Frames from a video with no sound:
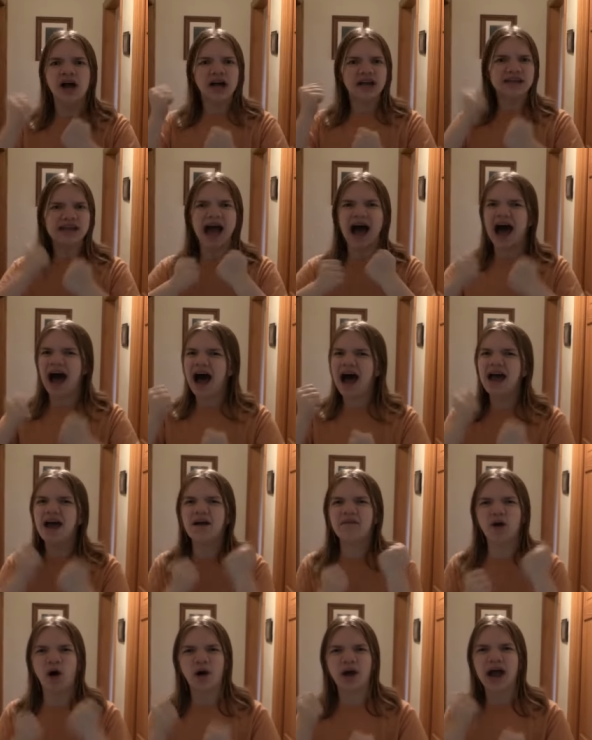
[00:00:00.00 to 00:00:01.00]
Yeah, I
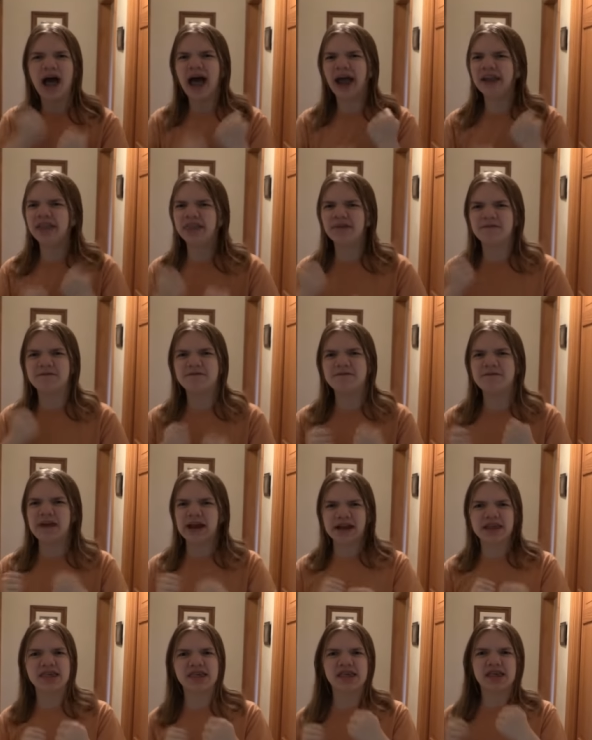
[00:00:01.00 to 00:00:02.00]
have all kinds of
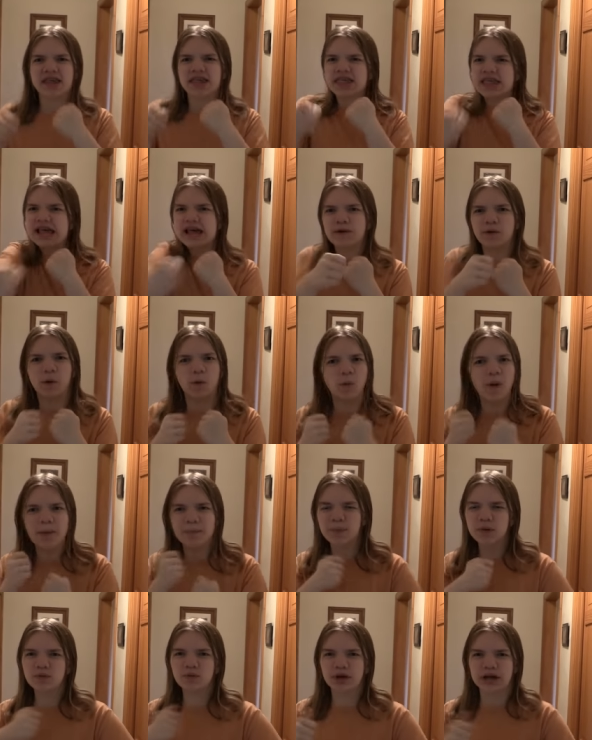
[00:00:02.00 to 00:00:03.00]
fancy secret
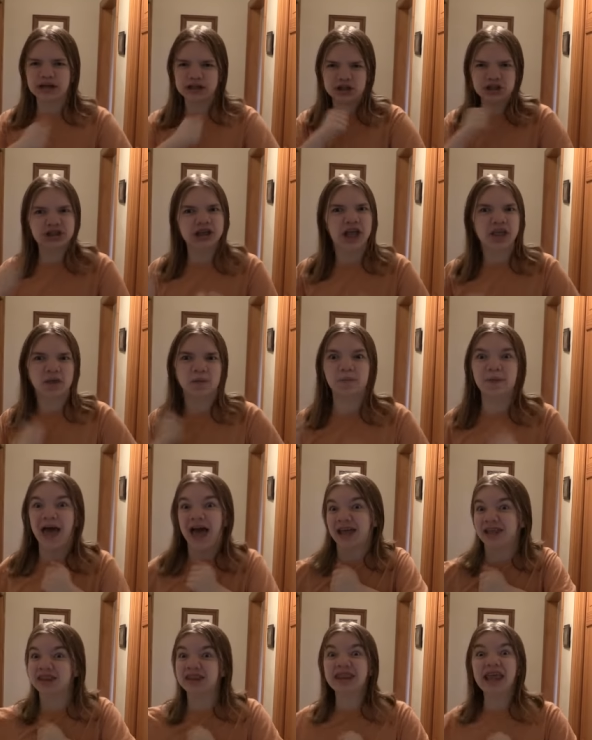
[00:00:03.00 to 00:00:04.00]
weaponry just
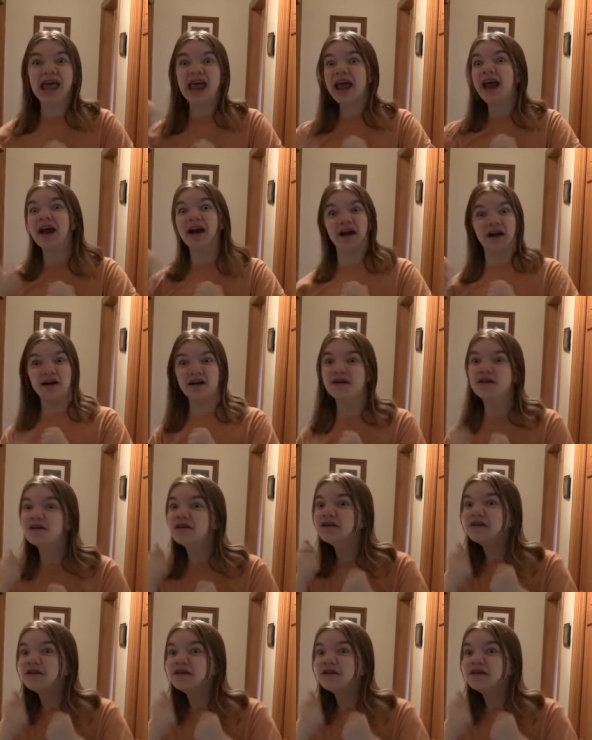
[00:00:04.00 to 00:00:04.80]
back there.